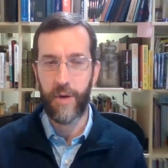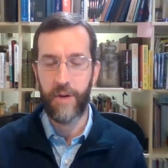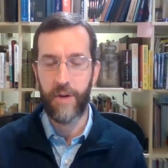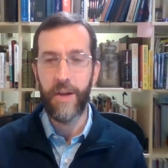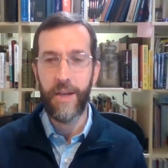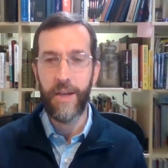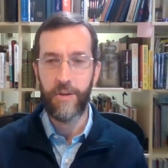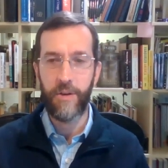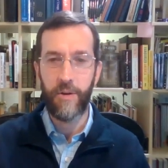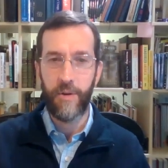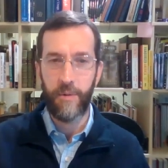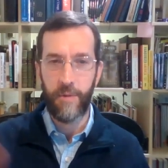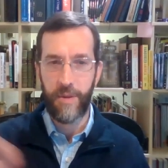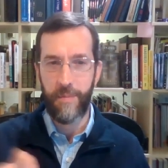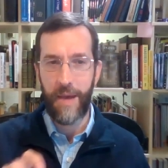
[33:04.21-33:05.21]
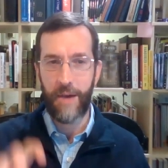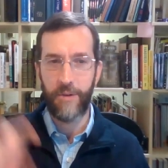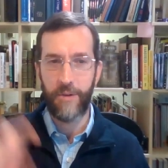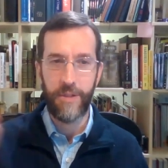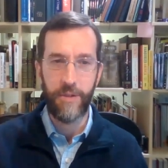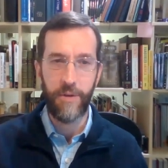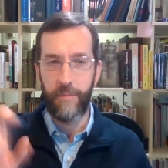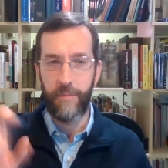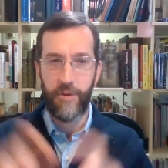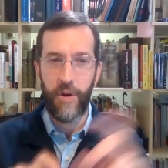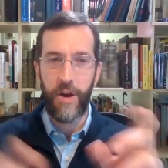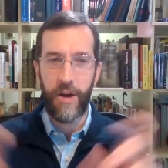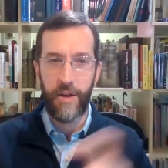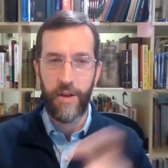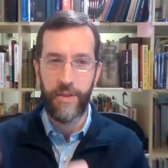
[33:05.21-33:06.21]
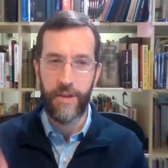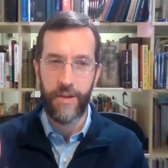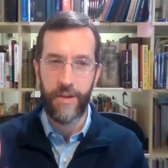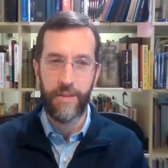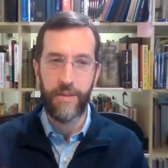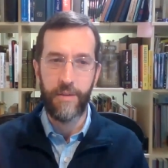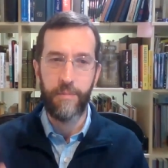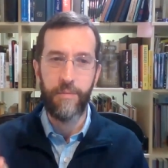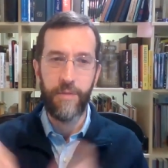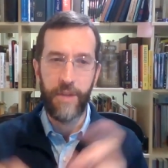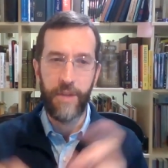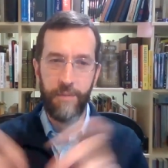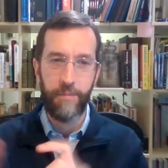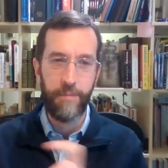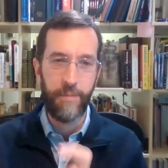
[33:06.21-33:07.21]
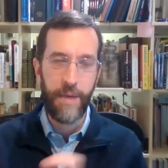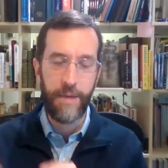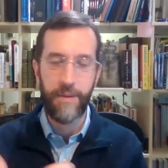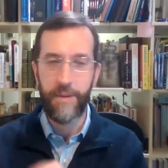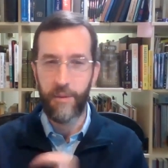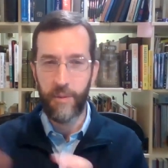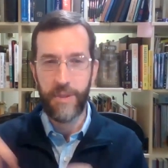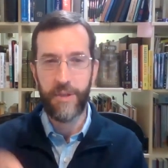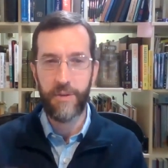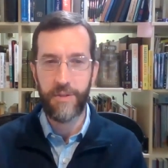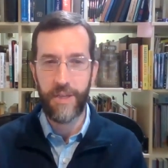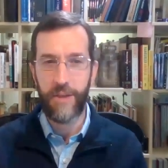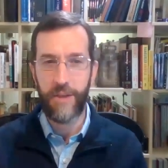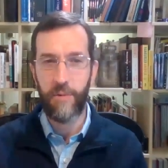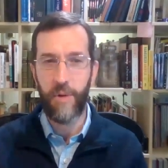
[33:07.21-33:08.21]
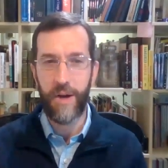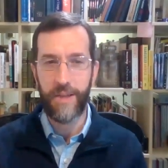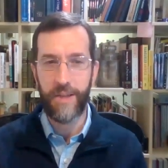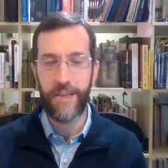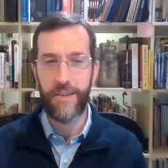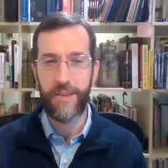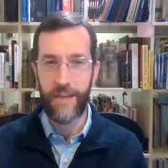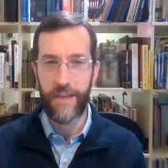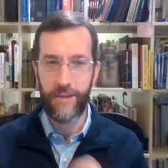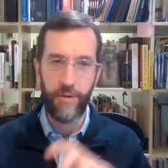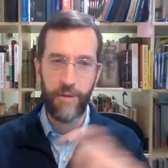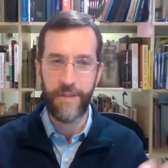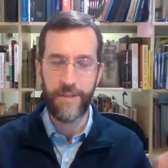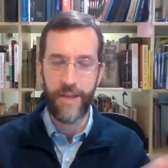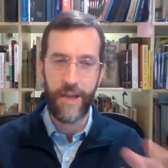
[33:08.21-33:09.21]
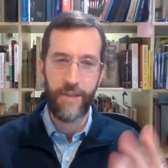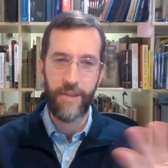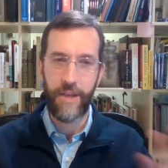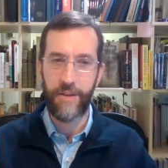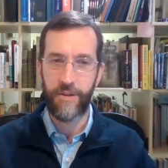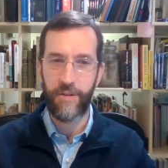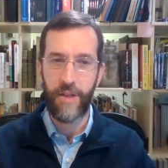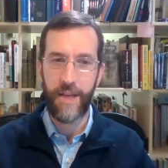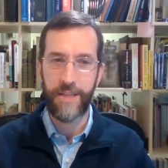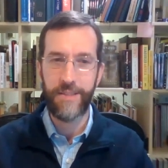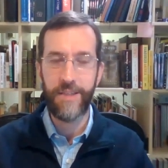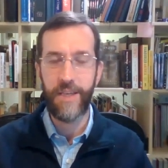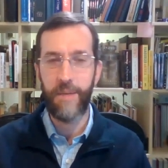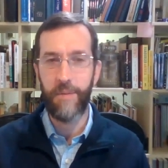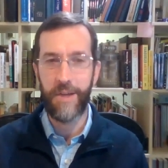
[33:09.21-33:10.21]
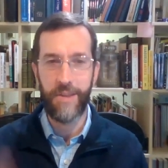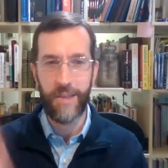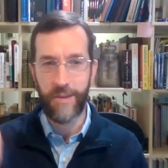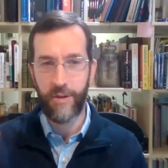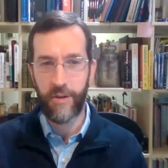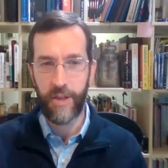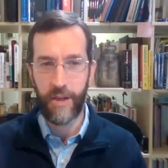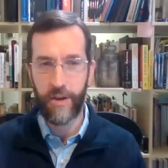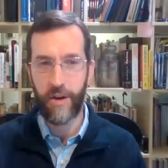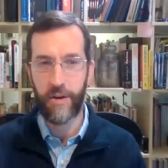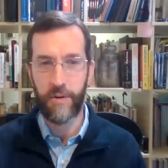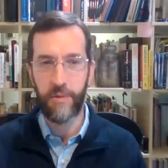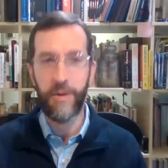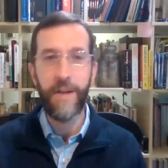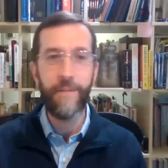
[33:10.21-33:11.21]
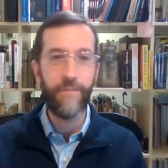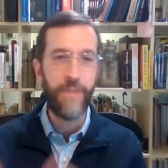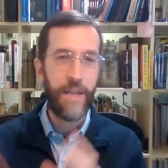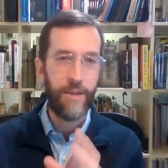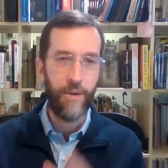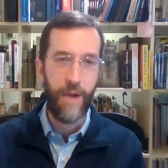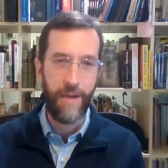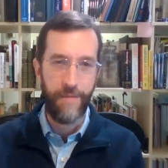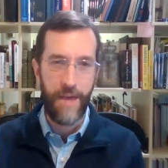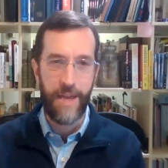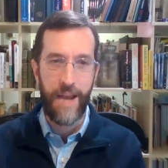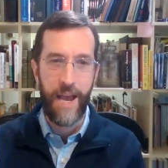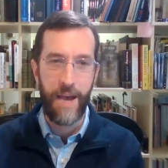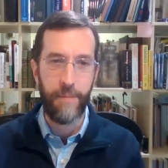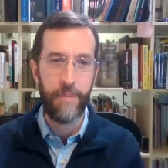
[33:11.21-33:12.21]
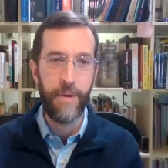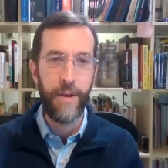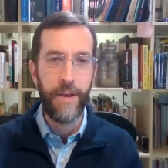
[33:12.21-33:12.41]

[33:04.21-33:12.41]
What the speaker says: where you go in with a mouse and you can draw the windows that you want, and then you design the underlying schema, and then you click go and you have that app.